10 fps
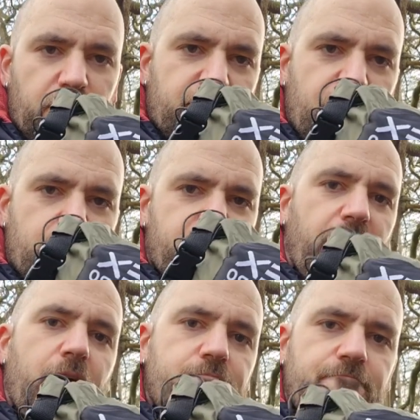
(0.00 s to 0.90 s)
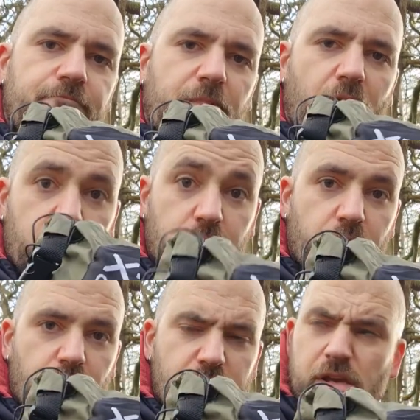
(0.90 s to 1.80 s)
at the same time, I will
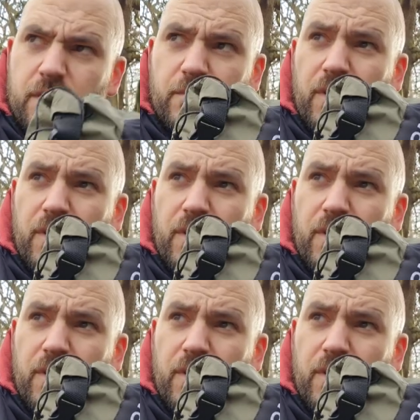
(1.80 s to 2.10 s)
use it.